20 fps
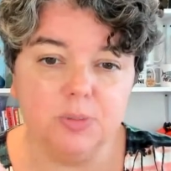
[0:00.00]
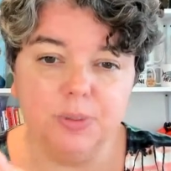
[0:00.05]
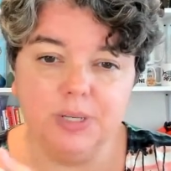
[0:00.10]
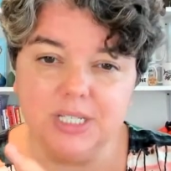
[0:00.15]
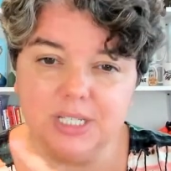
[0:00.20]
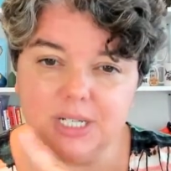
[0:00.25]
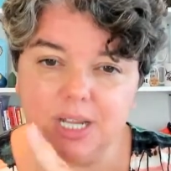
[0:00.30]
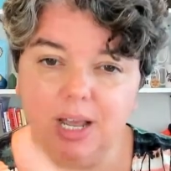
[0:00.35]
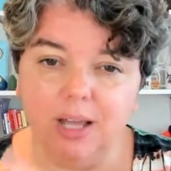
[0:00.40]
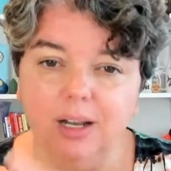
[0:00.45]
but
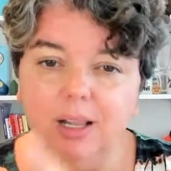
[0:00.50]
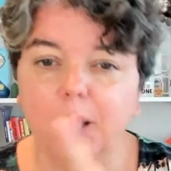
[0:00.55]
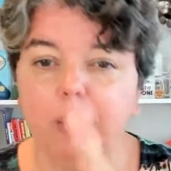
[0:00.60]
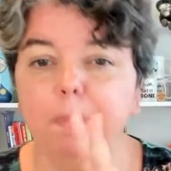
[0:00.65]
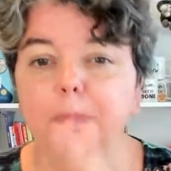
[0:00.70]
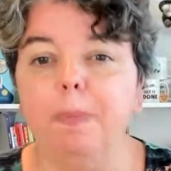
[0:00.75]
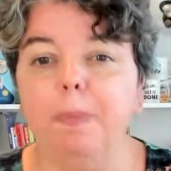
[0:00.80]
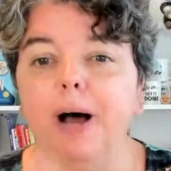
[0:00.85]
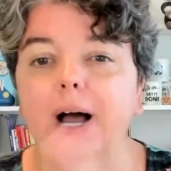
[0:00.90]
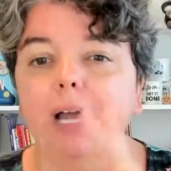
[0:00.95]
it's kind of
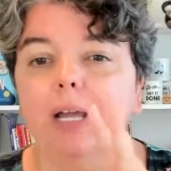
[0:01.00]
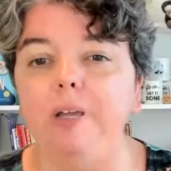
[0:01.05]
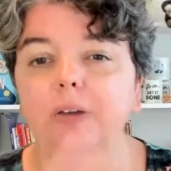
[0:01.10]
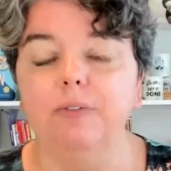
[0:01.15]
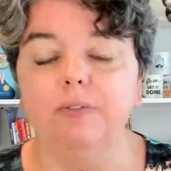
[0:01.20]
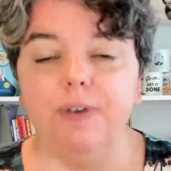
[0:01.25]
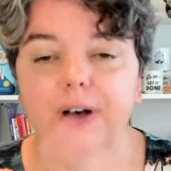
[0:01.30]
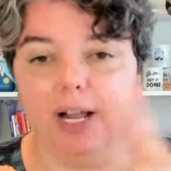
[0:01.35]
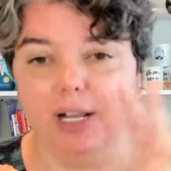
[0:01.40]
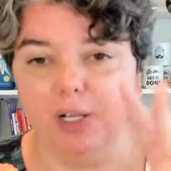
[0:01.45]
like buying
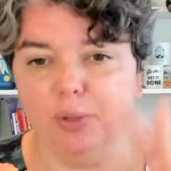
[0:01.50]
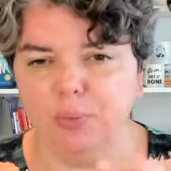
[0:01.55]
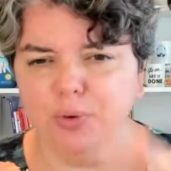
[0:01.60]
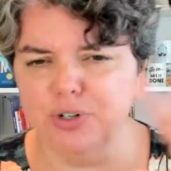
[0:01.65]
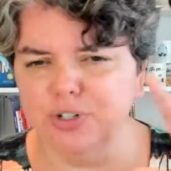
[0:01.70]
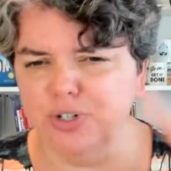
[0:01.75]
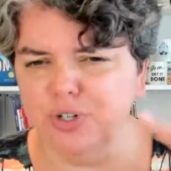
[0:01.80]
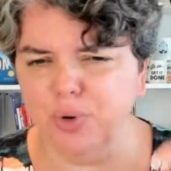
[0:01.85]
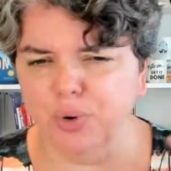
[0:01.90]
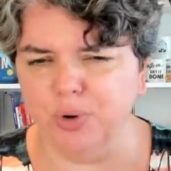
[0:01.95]

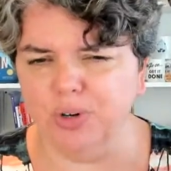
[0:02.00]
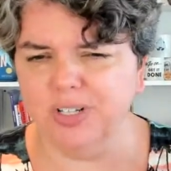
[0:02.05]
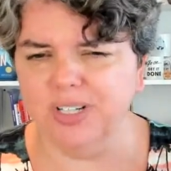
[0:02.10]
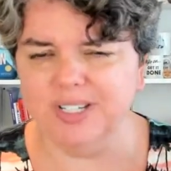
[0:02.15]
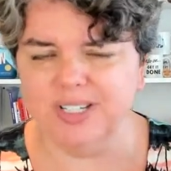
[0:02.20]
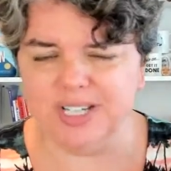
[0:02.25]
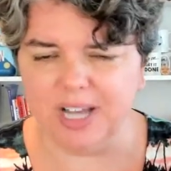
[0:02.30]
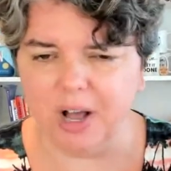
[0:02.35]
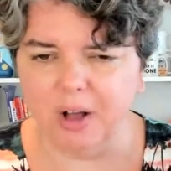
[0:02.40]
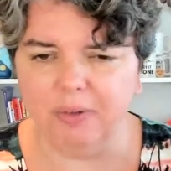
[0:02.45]
followers
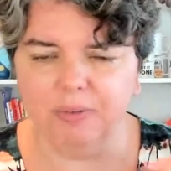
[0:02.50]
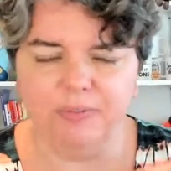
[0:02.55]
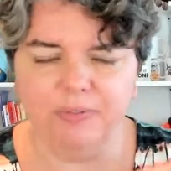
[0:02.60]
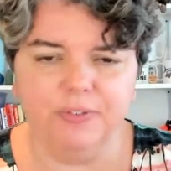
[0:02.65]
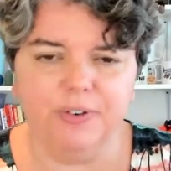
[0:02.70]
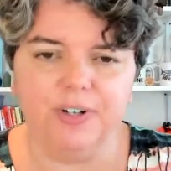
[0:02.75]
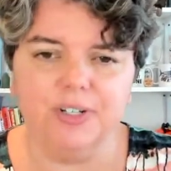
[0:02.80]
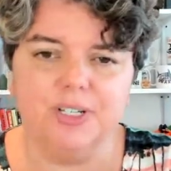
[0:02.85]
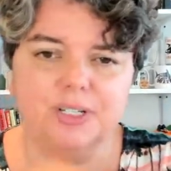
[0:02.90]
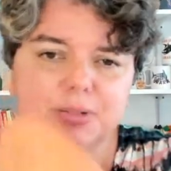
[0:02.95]
yourself
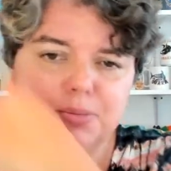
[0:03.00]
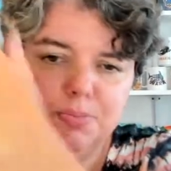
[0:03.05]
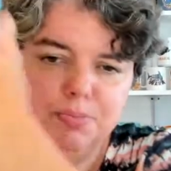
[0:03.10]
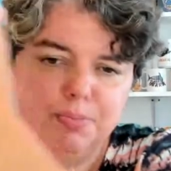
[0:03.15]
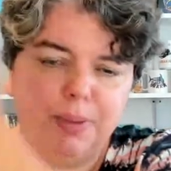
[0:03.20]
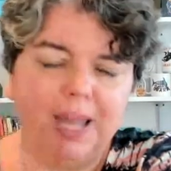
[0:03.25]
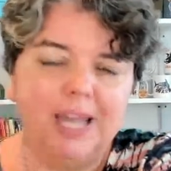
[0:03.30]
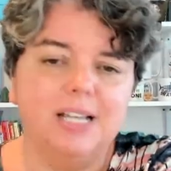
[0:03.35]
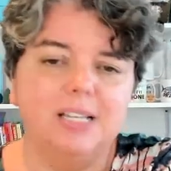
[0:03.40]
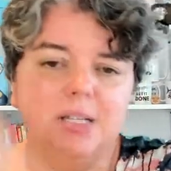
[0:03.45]
versus
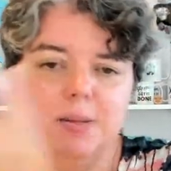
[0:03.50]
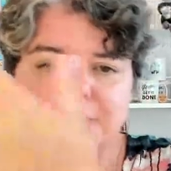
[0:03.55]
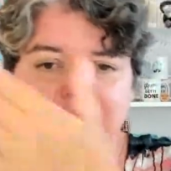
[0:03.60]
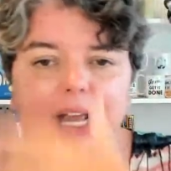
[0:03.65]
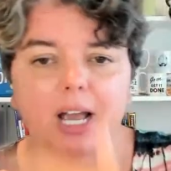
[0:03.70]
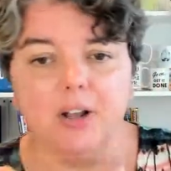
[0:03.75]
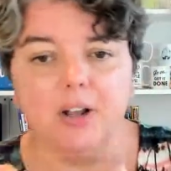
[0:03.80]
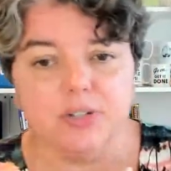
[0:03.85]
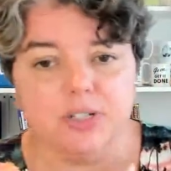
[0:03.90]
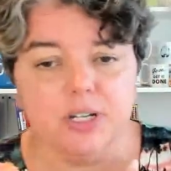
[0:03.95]
paying
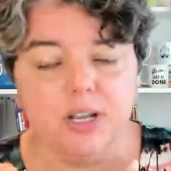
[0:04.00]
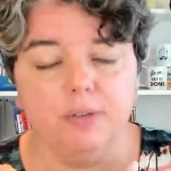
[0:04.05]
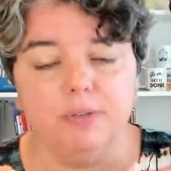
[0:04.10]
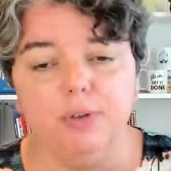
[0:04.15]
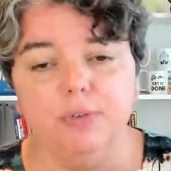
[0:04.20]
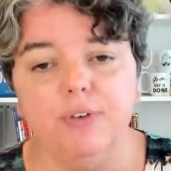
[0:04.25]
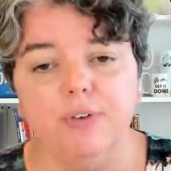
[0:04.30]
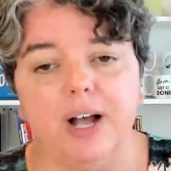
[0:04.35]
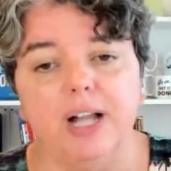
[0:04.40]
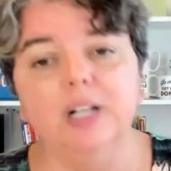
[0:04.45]
somebody else to give
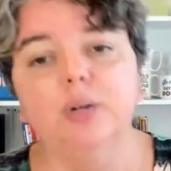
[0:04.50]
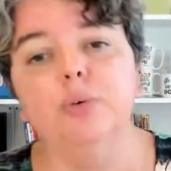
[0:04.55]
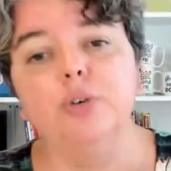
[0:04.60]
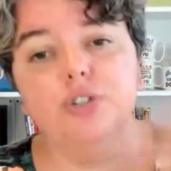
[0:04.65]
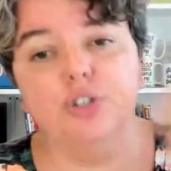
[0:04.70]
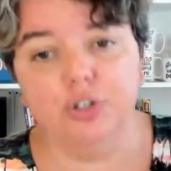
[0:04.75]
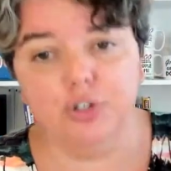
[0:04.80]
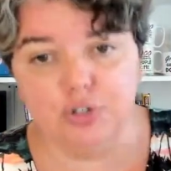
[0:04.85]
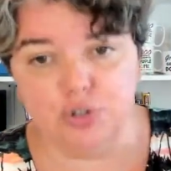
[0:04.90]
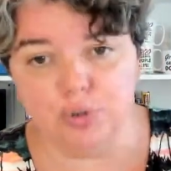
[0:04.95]
you
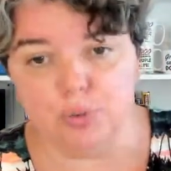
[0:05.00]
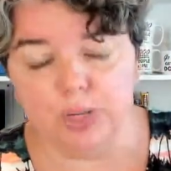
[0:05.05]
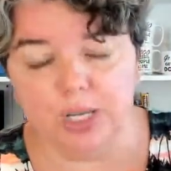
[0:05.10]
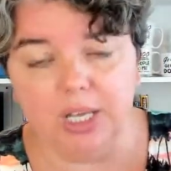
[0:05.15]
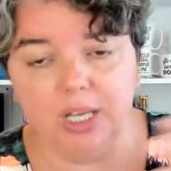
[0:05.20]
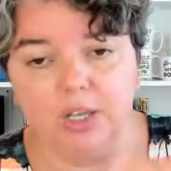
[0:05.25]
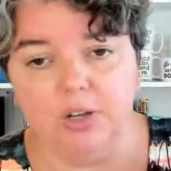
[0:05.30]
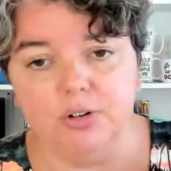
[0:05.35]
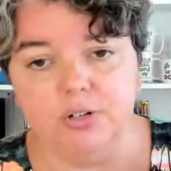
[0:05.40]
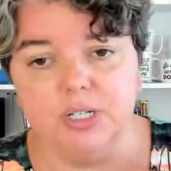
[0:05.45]
followers. You're doing
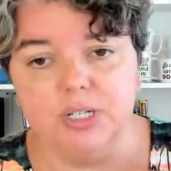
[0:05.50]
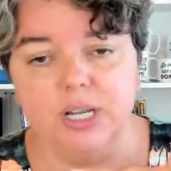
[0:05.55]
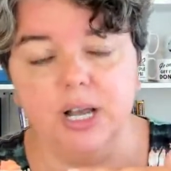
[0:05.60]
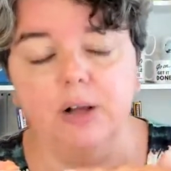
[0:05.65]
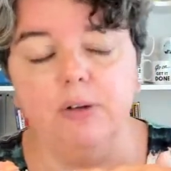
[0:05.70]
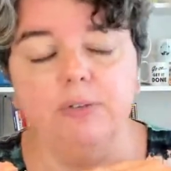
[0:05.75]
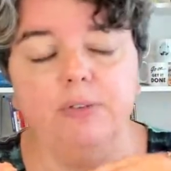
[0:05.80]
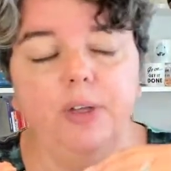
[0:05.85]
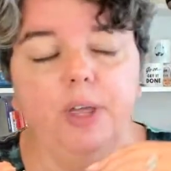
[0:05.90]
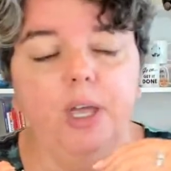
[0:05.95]
it yourself.